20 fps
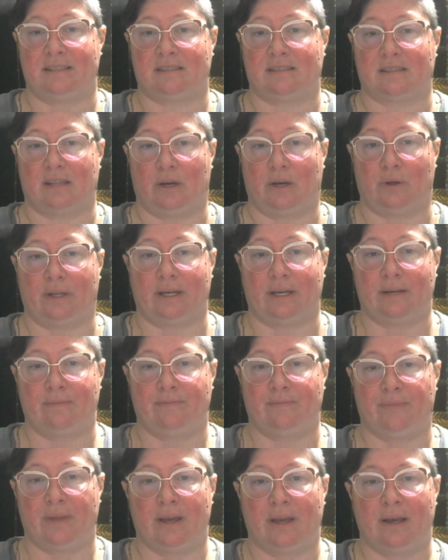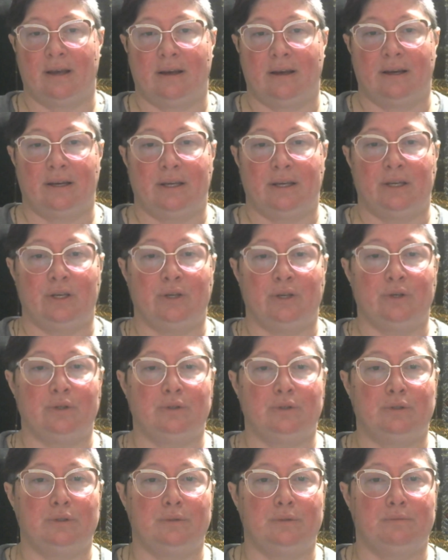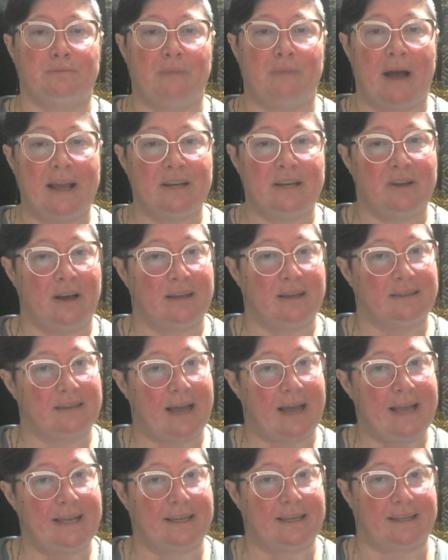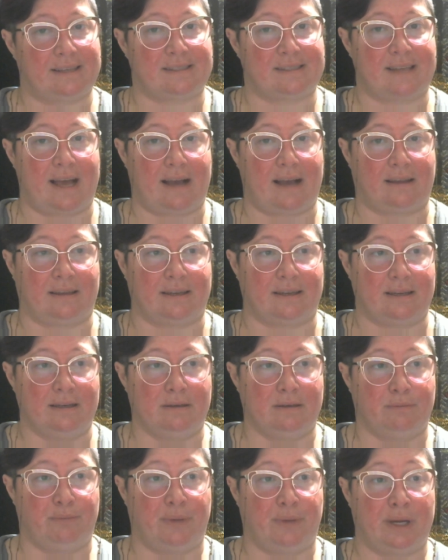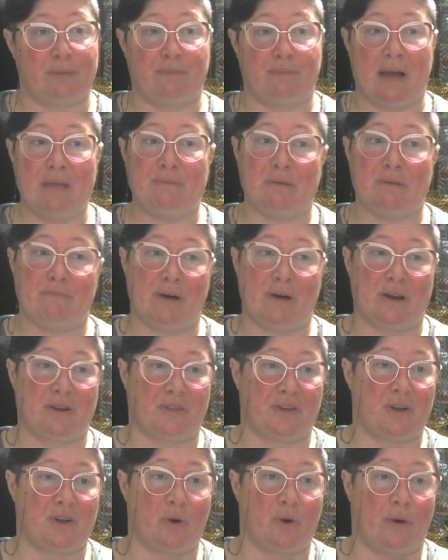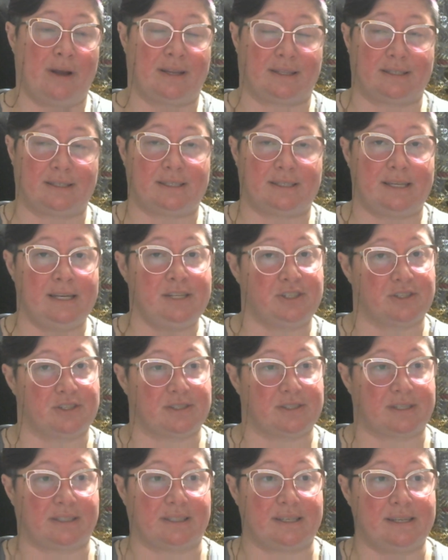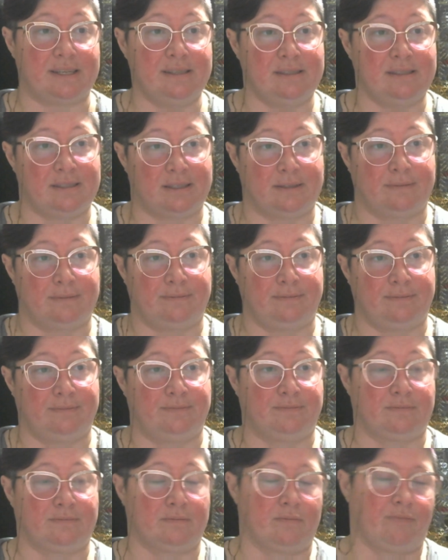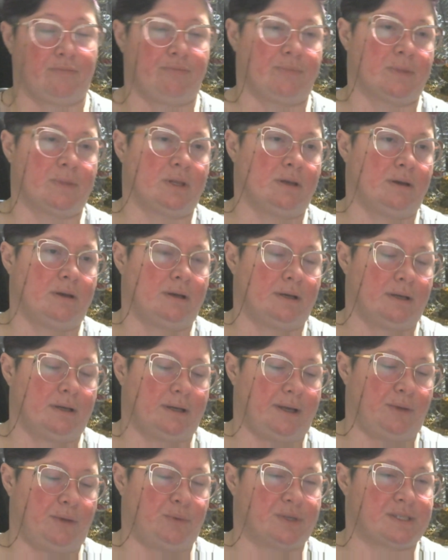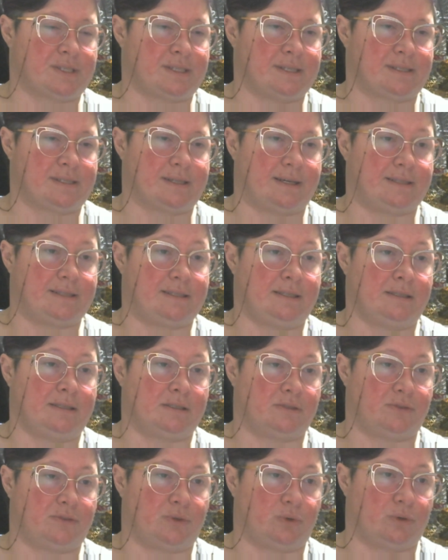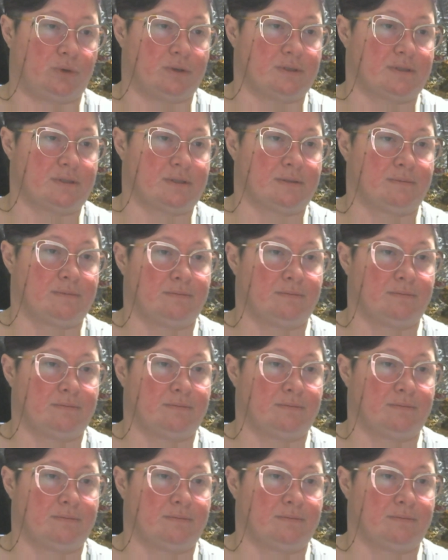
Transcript: slowly. "You might not like it exactly, but it might be better than going to the teachers at least." "And what's this idea of yours?"